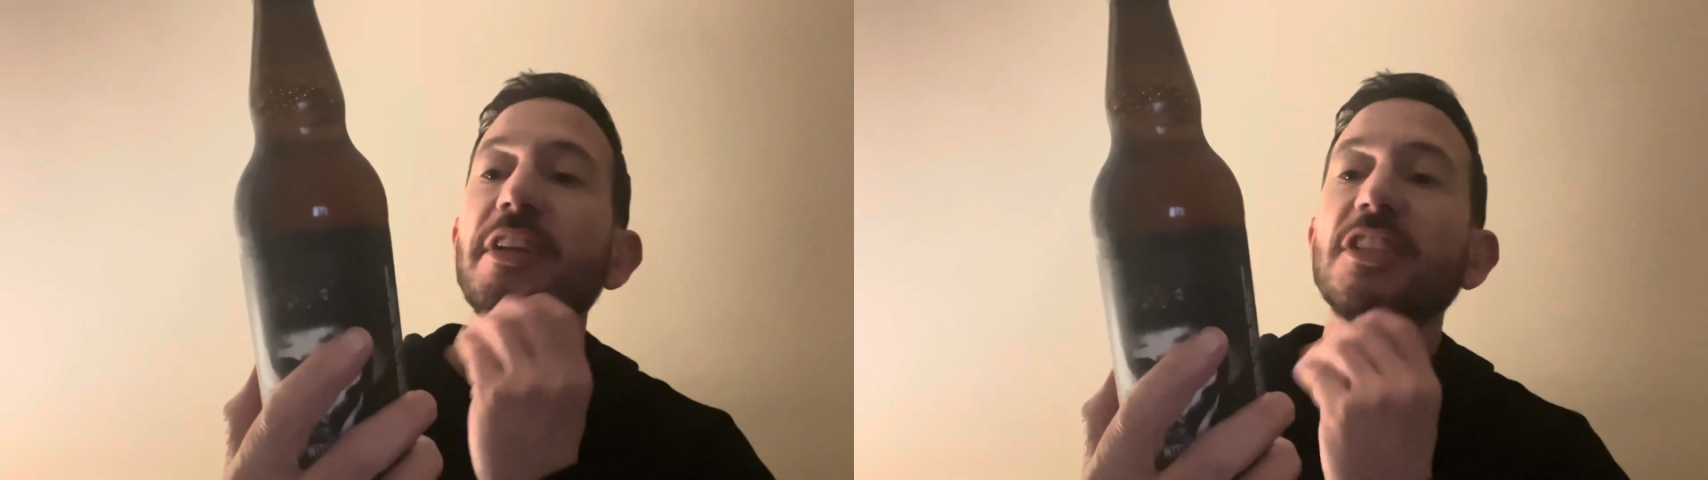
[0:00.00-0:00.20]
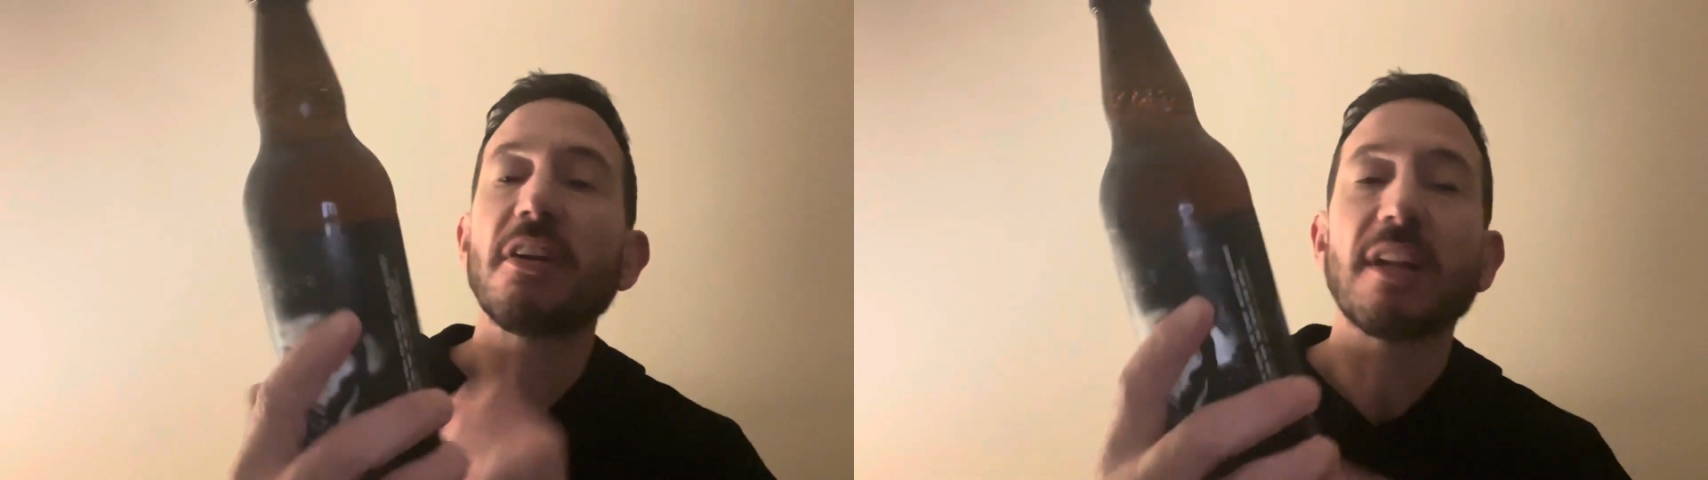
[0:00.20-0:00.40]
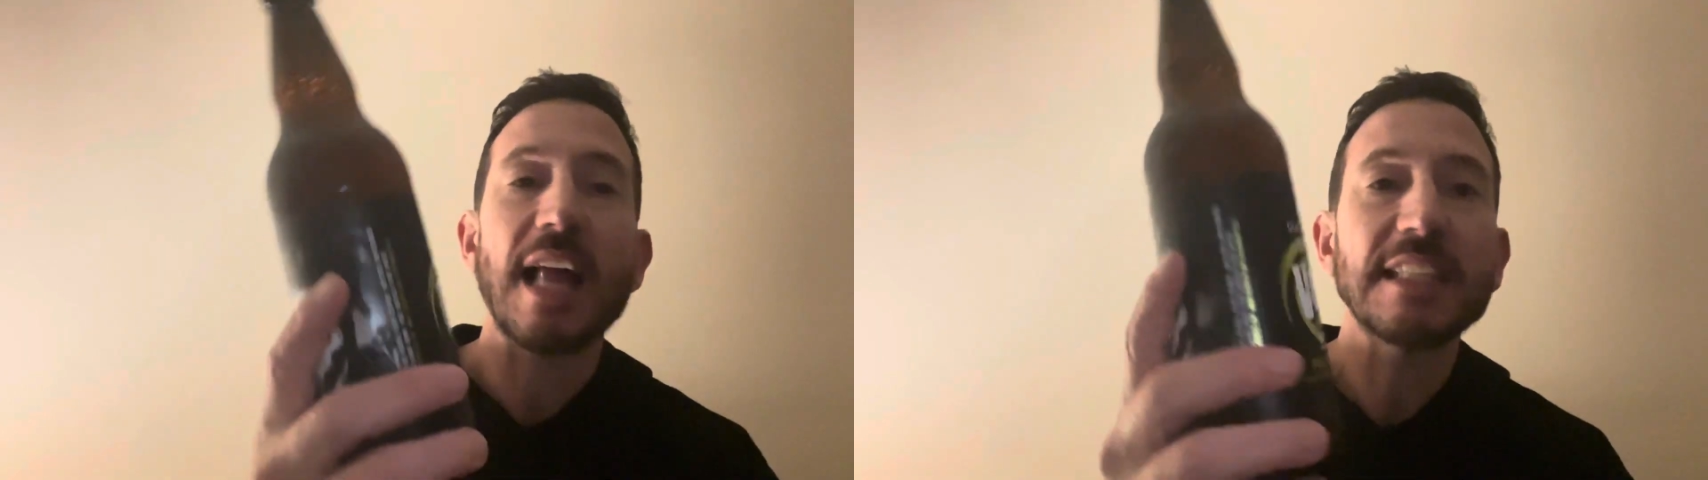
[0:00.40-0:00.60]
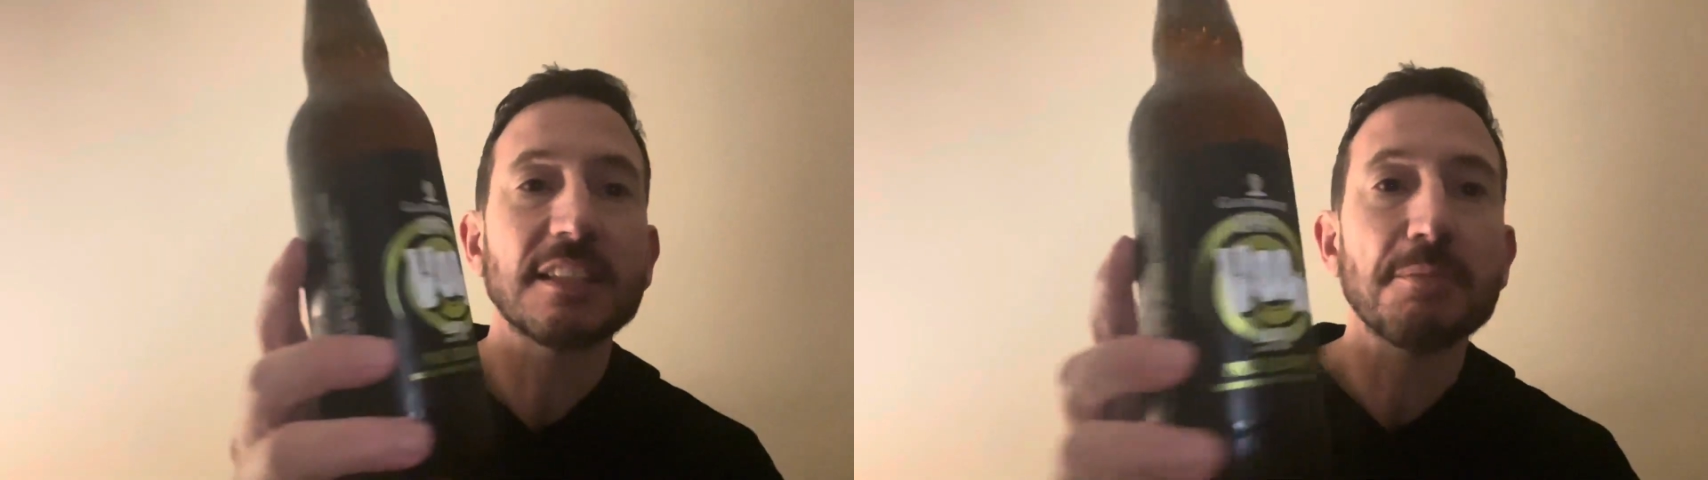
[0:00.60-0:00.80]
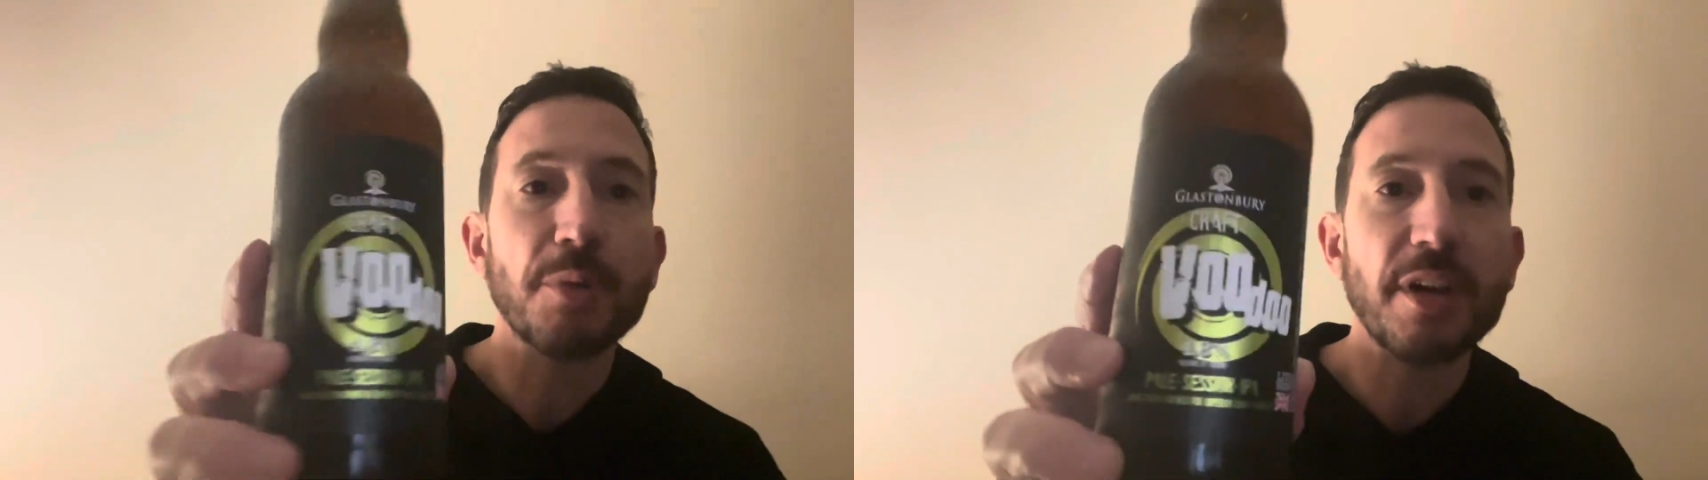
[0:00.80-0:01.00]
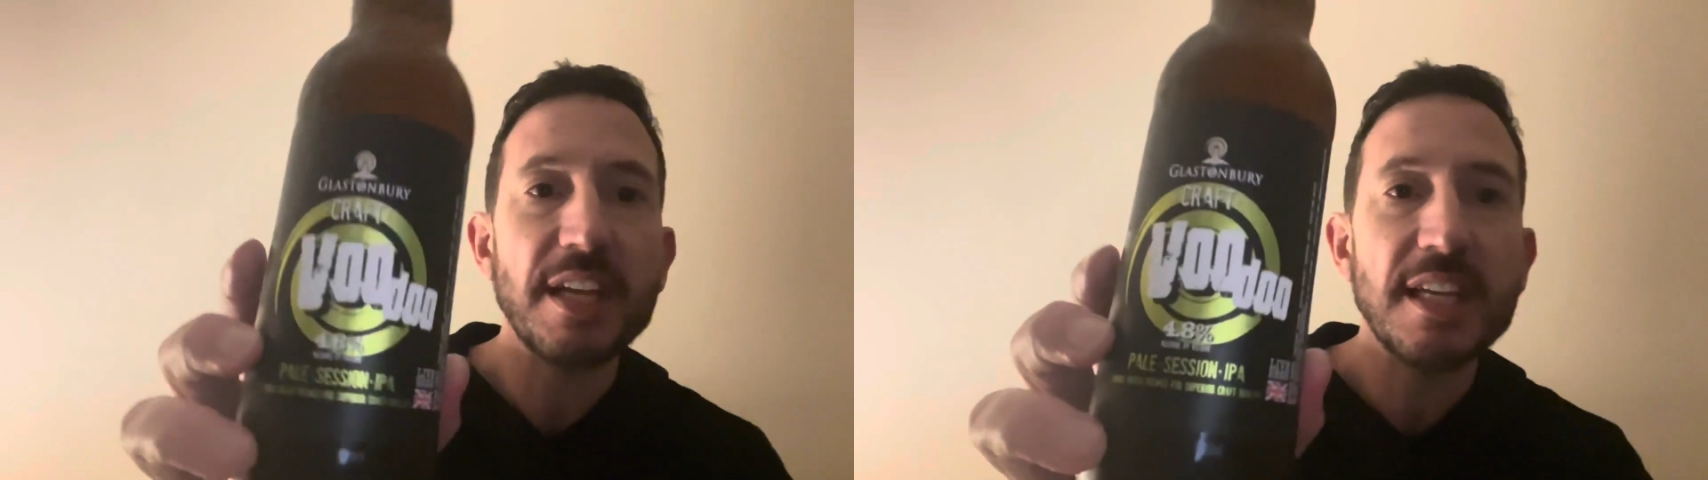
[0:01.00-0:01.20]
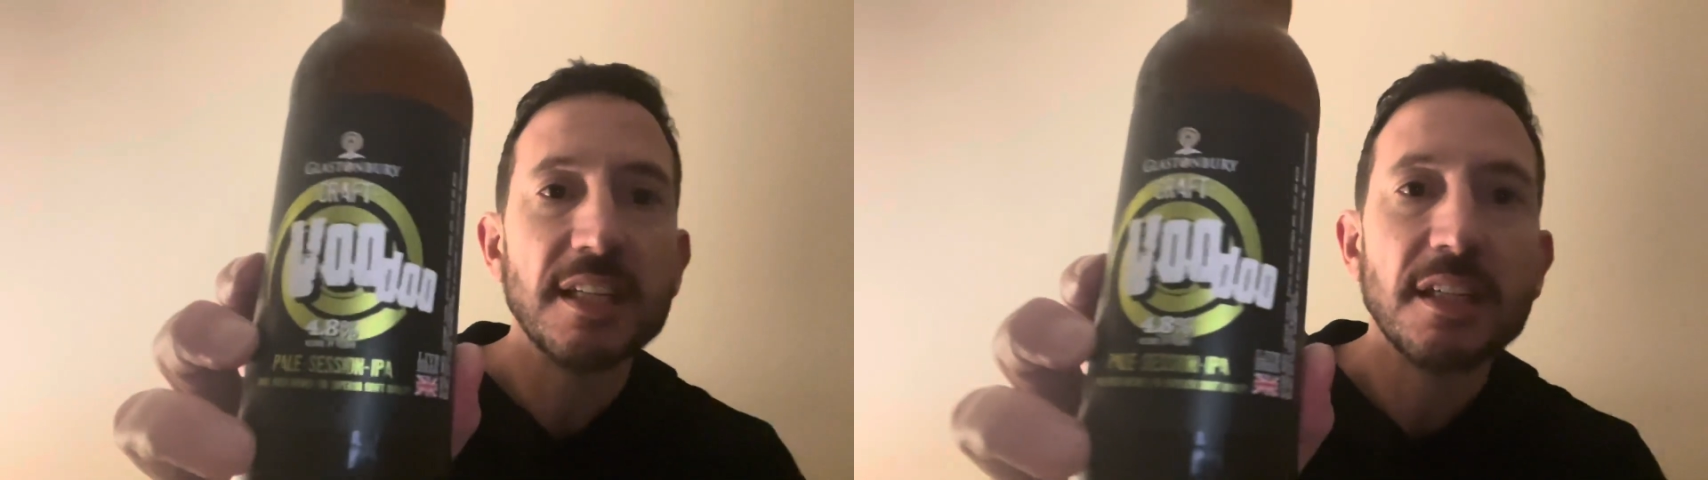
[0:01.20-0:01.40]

so Glastonbury